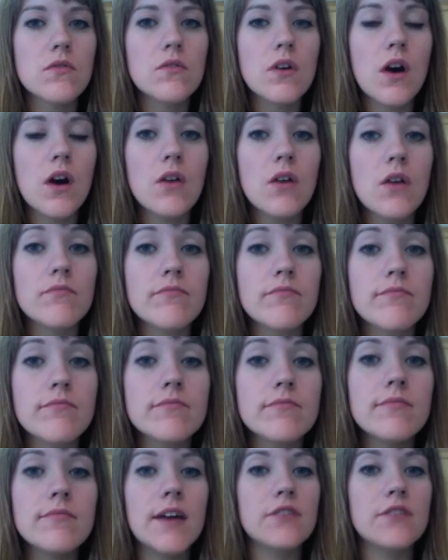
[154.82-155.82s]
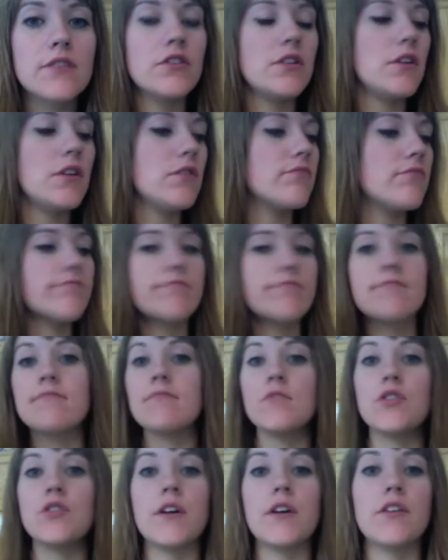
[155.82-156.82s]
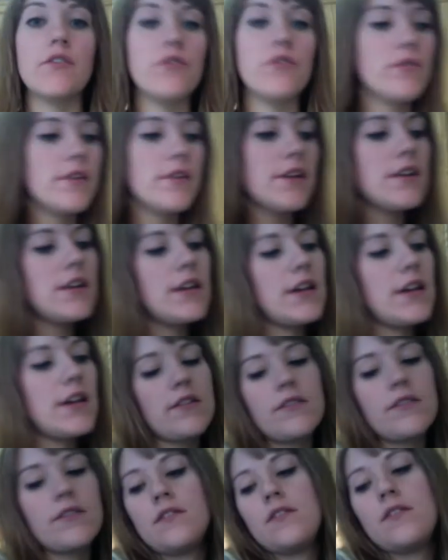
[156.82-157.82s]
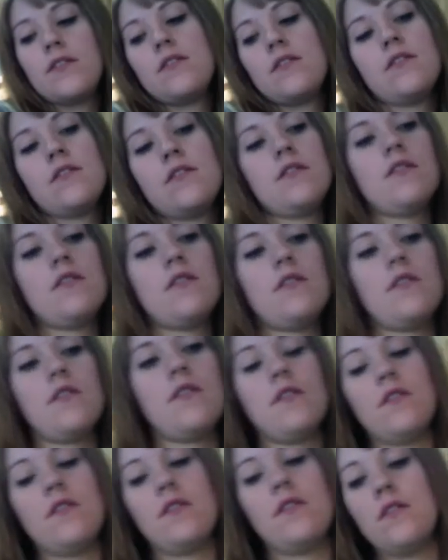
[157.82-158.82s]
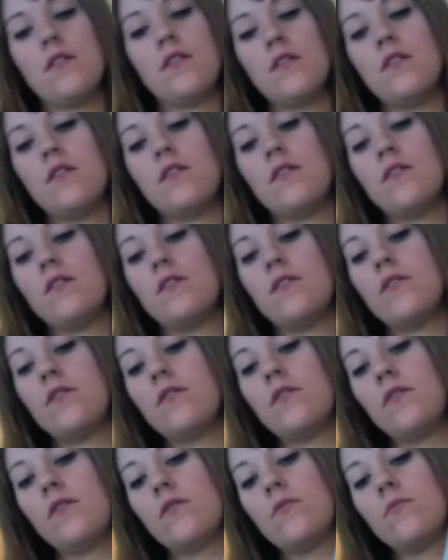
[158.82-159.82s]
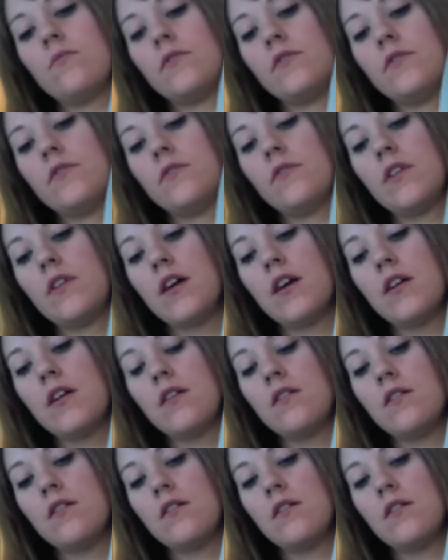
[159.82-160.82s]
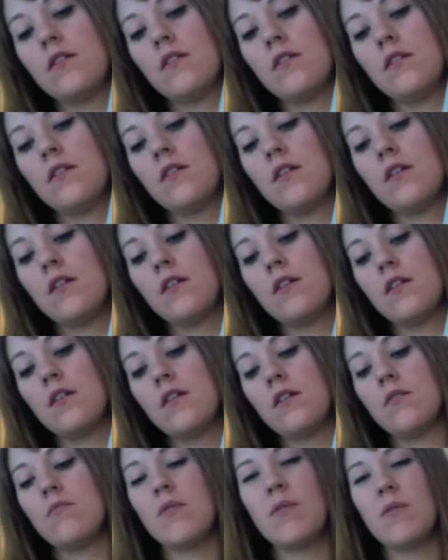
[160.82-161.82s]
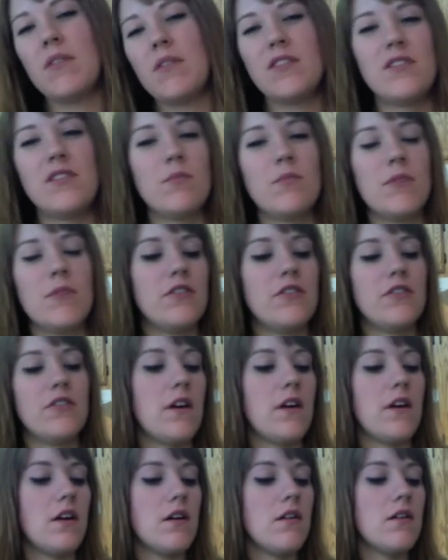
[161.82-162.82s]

Oh, actually no. You add your zucchini next. So we'll do that. Maybe I should have measured that.